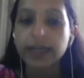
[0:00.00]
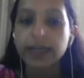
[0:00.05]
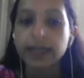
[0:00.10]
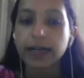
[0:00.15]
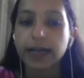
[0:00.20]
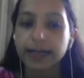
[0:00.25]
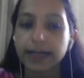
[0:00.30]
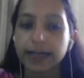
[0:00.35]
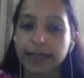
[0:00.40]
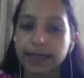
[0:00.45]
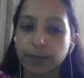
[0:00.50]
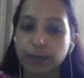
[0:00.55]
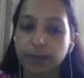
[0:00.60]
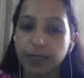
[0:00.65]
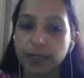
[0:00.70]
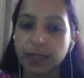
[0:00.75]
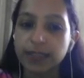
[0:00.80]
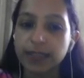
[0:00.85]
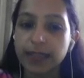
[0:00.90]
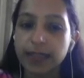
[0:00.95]

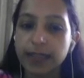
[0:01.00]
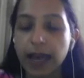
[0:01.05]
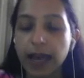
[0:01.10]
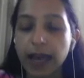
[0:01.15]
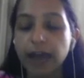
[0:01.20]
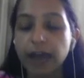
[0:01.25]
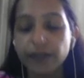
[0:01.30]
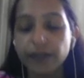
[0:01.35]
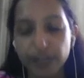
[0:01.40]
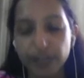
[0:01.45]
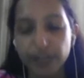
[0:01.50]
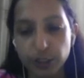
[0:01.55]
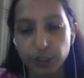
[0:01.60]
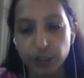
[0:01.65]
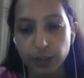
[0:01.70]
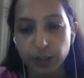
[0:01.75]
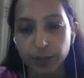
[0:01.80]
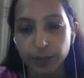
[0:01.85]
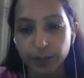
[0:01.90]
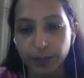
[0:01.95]
acceptance, and friendship.
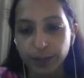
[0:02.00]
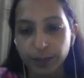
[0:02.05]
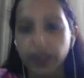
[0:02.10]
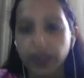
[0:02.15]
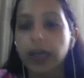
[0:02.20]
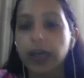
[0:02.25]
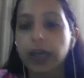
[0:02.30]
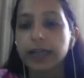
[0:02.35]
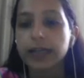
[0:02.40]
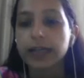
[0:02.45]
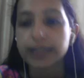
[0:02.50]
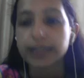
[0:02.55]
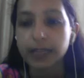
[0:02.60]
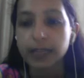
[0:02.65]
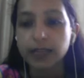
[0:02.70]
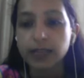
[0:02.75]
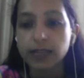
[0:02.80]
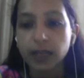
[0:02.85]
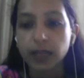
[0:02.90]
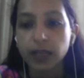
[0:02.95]

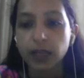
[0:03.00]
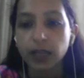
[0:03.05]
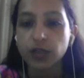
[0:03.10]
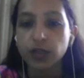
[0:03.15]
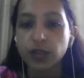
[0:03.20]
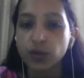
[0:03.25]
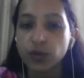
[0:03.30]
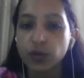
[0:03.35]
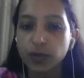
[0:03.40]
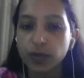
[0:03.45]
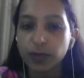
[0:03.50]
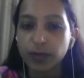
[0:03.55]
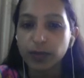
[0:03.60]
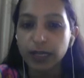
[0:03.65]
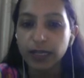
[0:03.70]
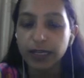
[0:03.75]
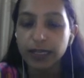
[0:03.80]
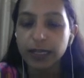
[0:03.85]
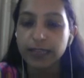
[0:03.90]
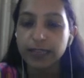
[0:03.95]
Since human being
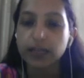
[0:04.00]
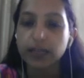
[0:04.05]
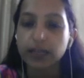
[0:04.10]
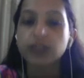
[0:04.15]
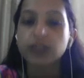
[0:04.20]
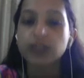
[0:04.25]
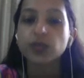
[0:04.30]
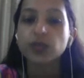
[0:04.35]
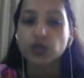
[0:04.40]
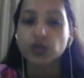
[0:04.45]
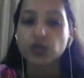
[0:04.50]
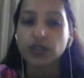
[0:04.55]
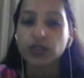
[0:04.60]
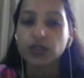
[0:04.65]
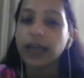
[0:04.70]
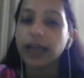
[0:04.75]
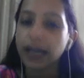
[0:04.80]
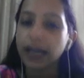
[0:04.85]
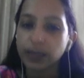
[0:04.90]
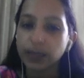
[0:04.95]
is a social
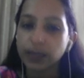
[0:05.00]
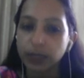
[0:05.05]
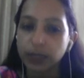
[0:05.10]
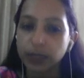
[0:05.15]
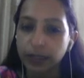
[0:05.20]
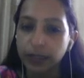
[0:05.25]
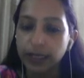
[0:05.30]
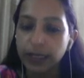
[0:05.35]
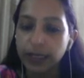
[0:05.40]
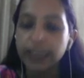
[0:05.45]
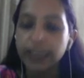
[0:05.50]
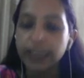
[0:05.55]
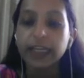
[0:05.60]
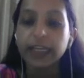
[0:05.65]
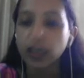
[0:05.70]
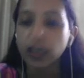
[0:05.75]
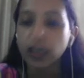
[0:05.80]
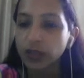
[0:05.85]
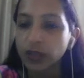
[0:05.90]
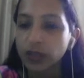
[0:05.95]
animal, he
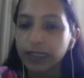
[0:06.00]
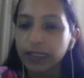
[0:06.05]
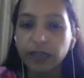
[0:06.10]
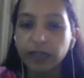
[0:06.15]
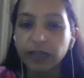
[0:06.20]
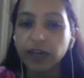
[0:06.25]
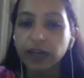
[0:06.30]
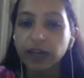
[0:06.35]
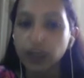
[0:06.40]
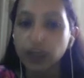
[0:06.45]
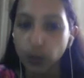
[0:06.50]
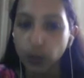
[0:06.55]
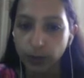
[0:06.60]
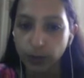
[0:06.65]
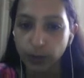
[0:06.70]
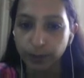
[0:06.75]
cannot live alone.